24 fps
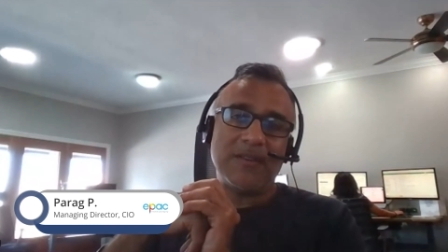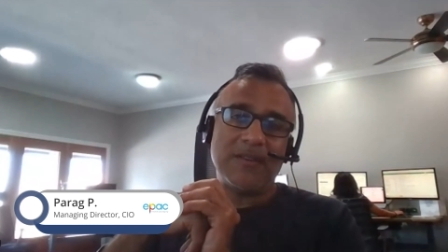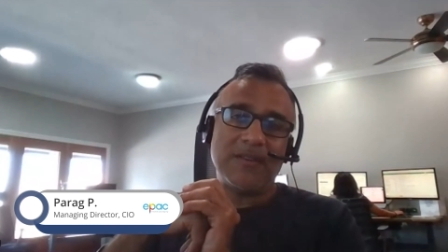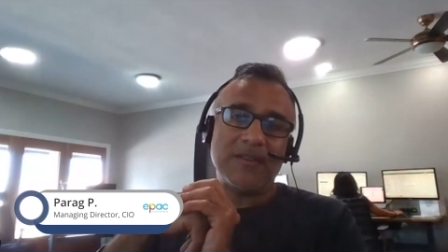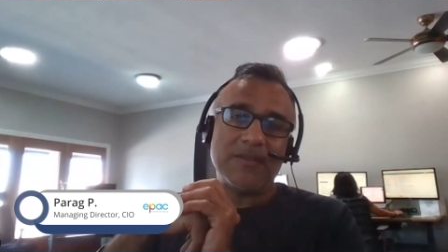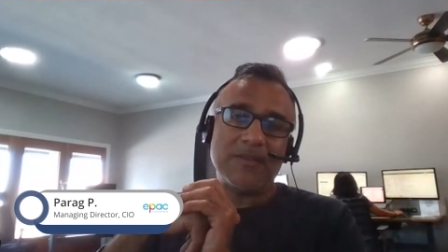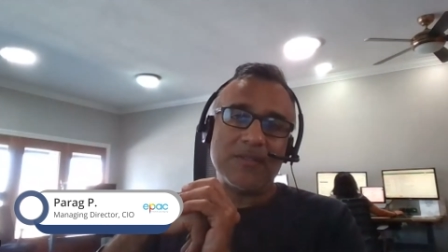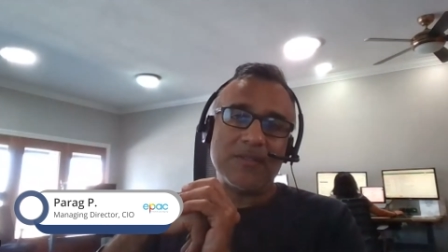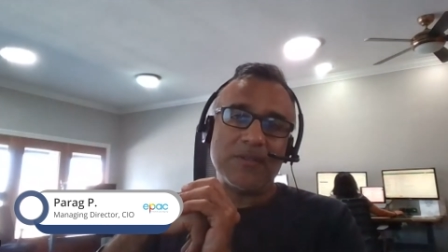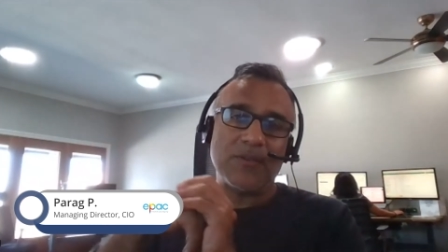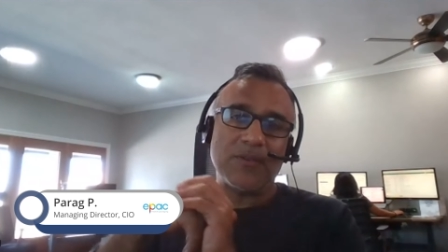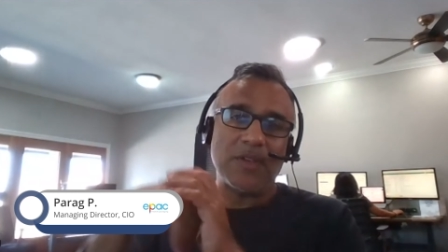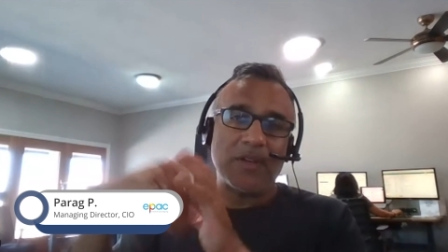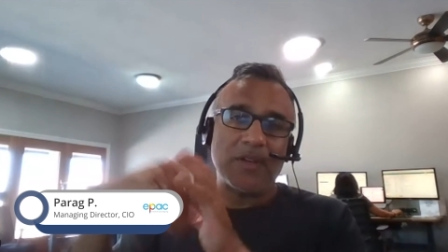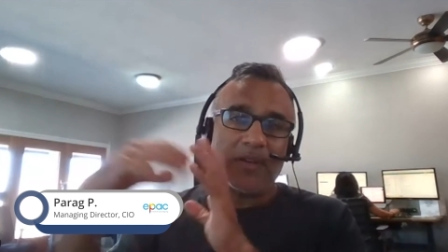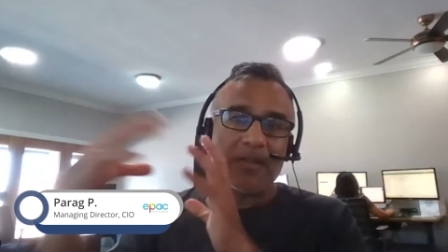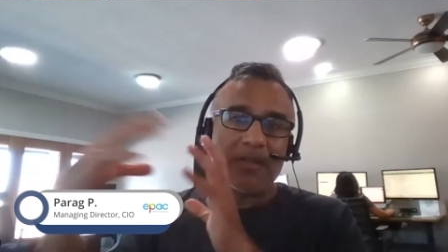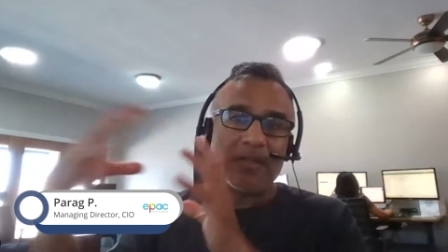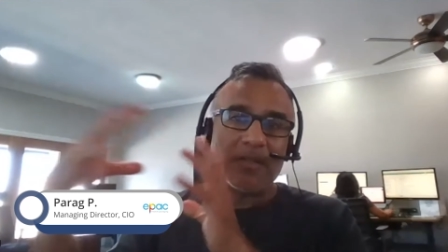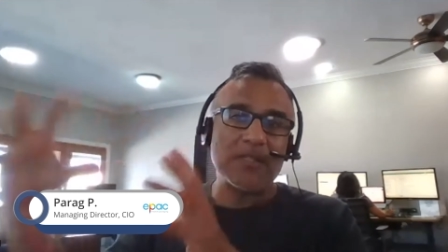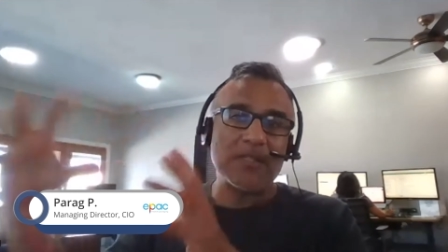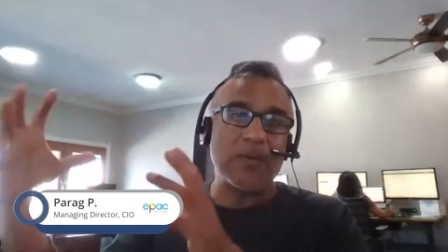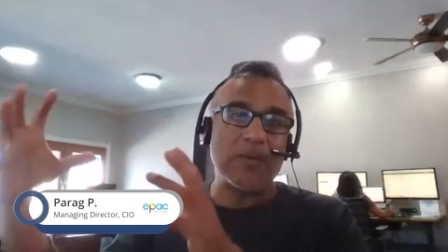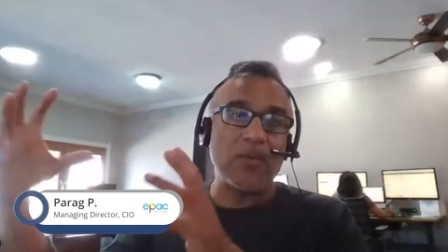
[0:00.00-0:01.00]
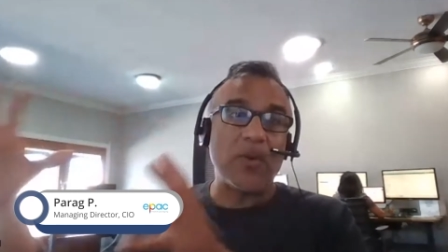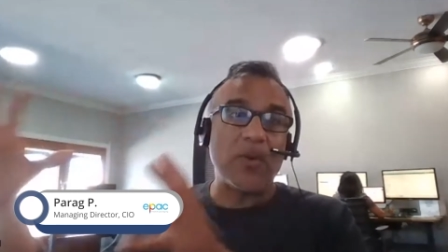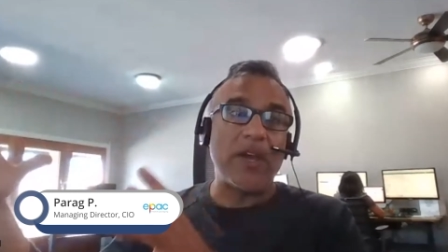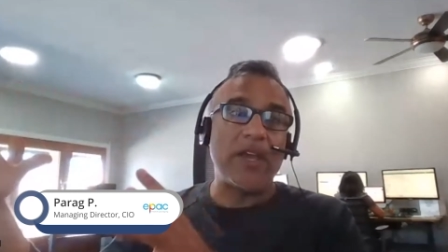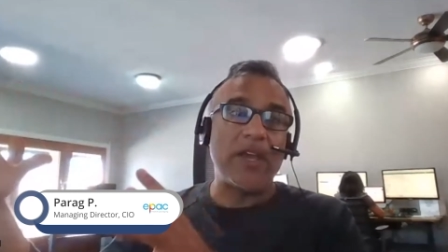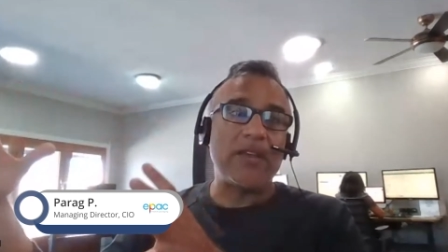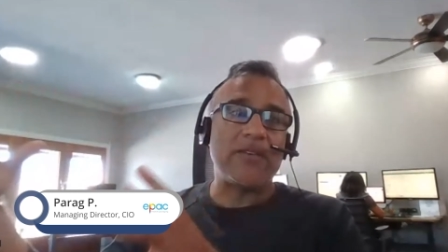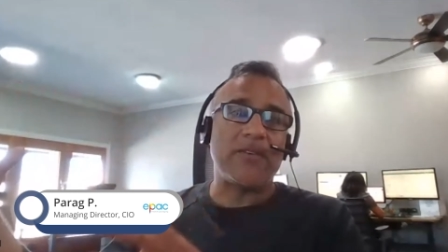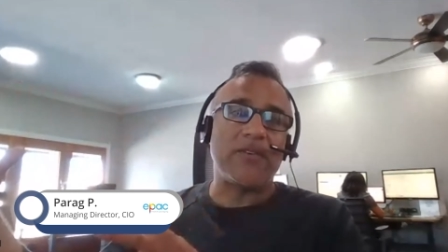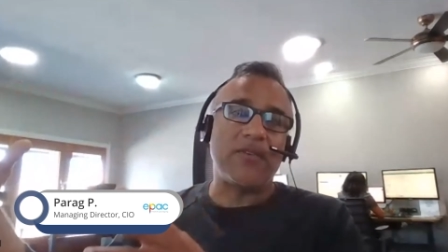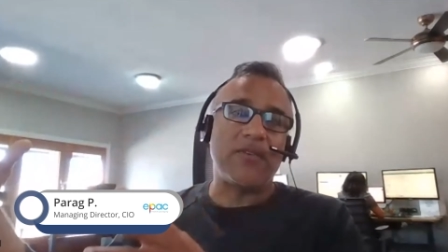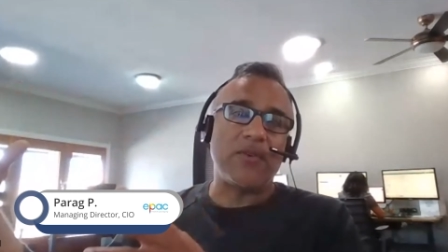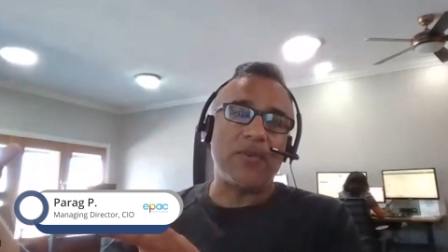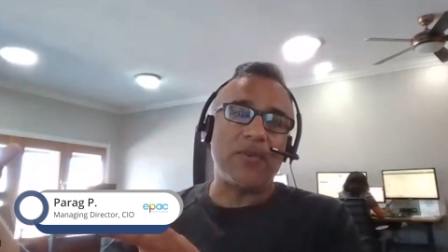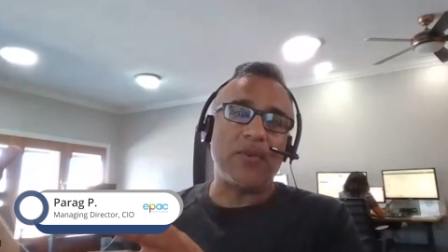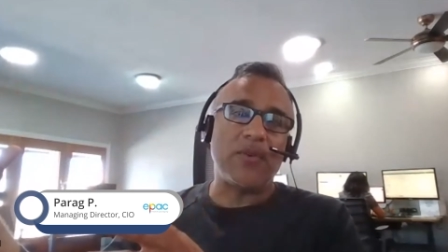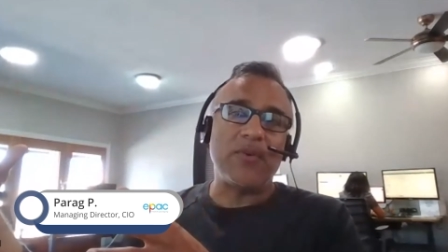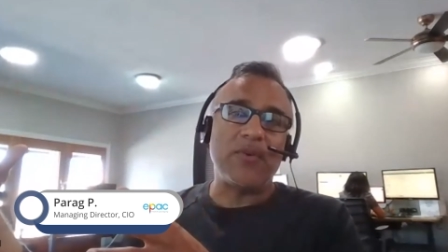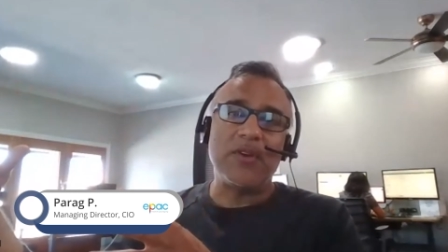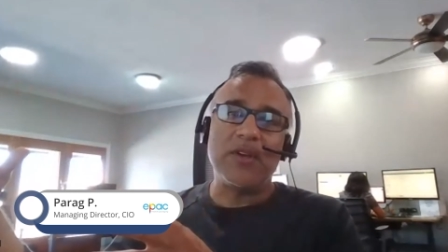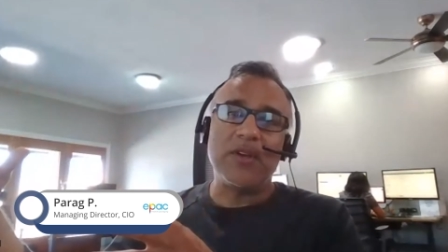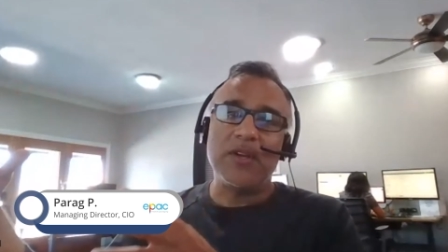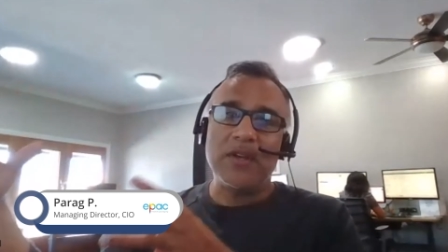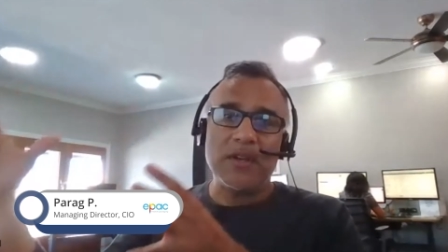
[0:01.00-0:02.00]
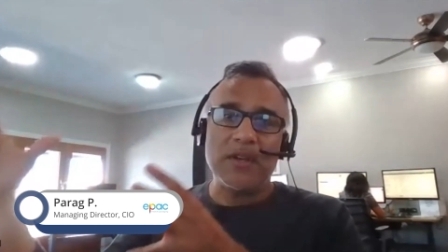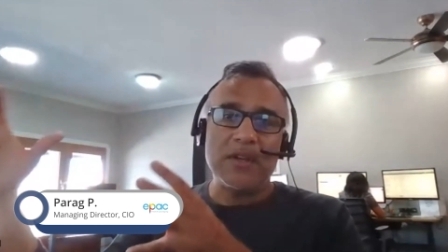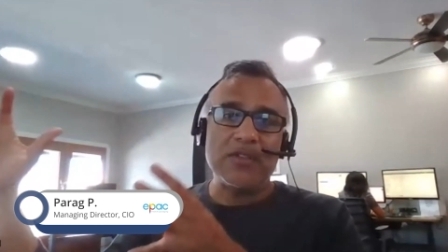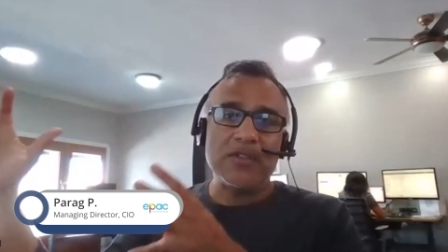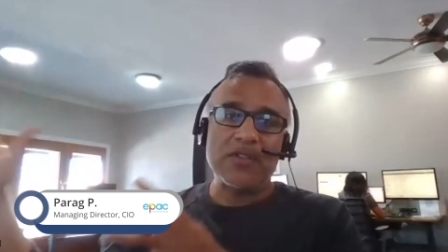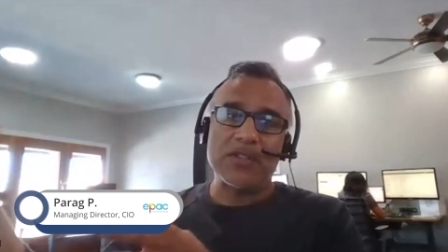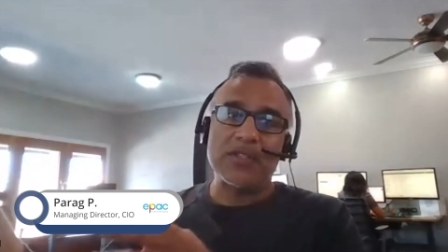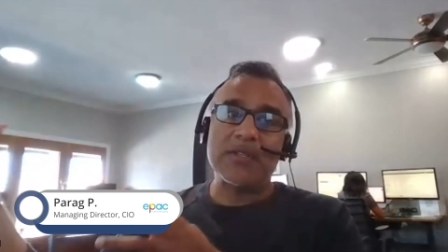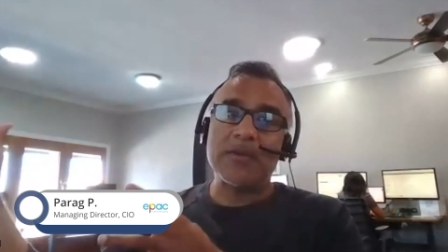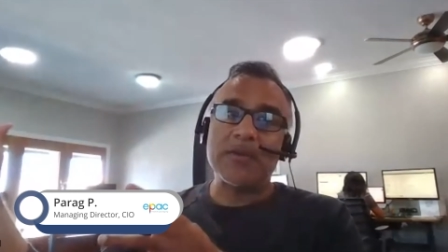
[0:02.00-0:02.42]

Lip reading: So there is a way to do just